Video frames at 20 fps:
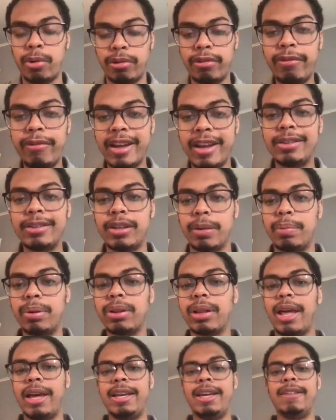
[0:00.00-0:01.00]
fit to
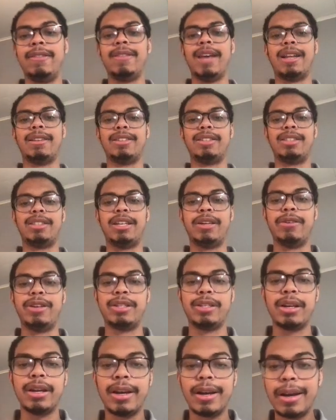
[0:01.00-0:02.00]
play in that series